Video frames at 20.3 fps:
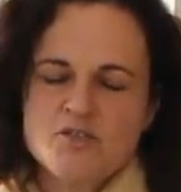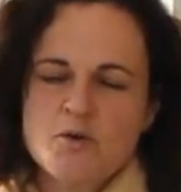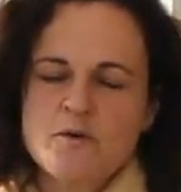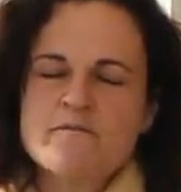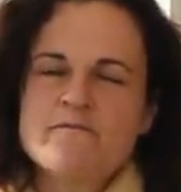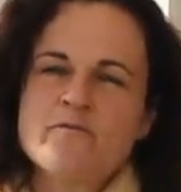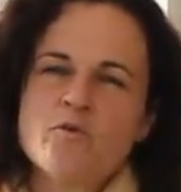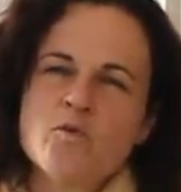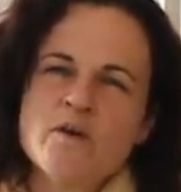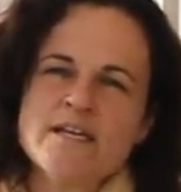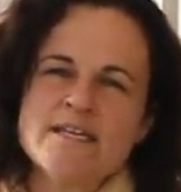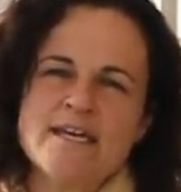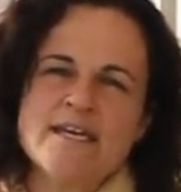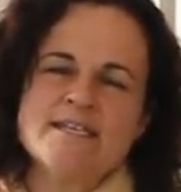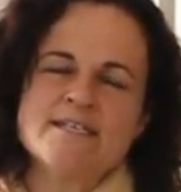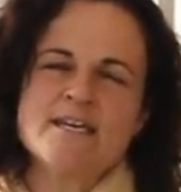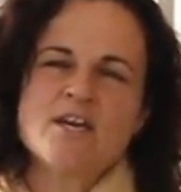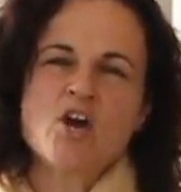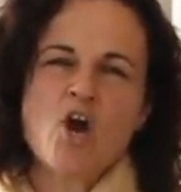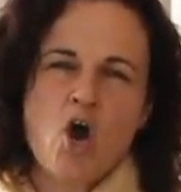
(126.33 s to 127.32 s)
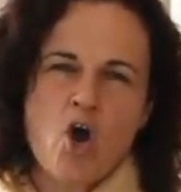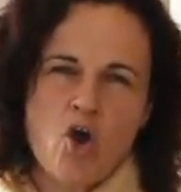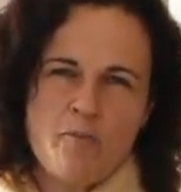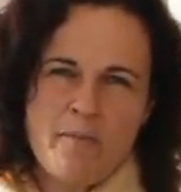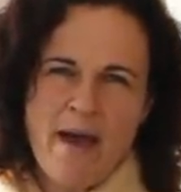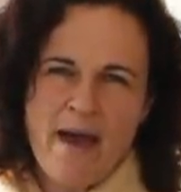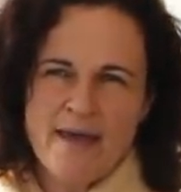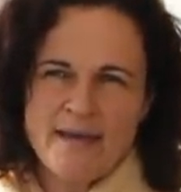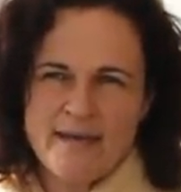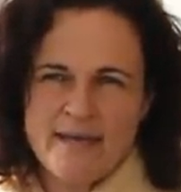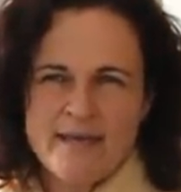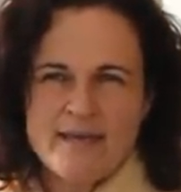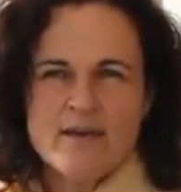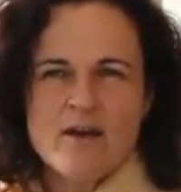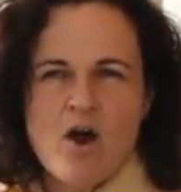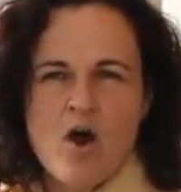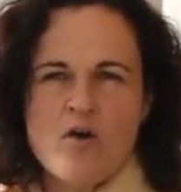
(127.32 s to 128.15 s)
to avoid eating comb honey